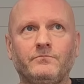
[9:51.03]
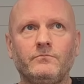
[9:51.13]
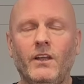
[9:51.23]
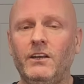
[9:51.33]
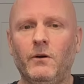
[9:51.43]

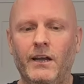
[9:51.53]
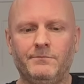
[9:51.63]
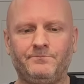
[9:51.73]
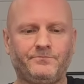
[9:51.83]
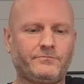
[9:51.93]
Anyway.
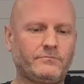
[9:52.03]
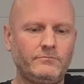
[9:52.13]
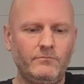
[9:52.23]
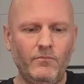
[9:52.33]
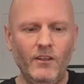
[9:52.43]

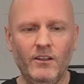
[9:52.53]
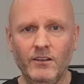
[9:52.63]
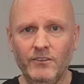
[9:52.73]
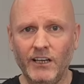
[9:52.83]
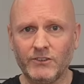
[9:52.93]

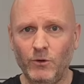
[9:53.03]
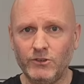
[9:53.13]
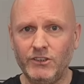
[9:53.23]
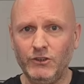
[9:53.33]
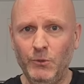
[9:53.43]
Thanks for
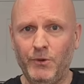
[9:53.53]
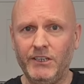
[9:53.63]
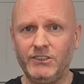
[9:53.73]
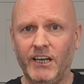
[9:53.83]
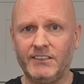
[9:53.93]
watching, do
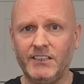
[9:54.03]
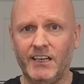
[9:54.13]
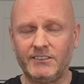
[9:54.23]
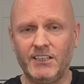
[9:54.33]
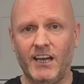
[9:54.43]
appreciate
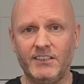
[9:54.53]
it.